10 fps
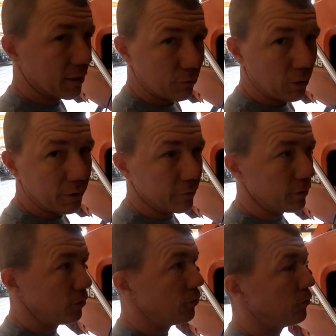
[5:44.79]
like it's
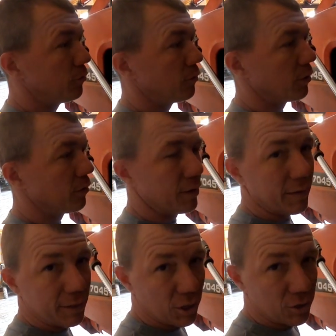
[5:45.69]
relatively new.
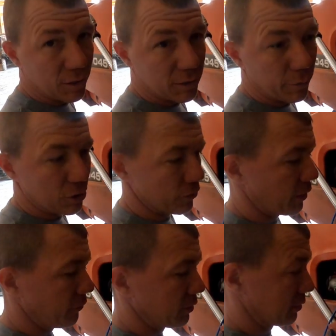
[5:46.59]
Did they change the expansion
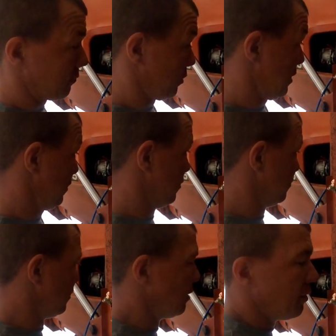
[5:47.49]
valve? I was like, I don't
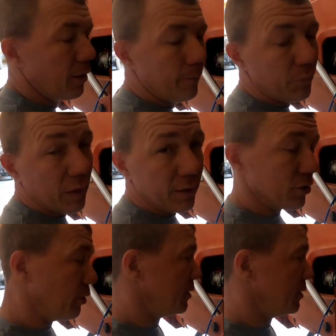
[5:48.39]
know. So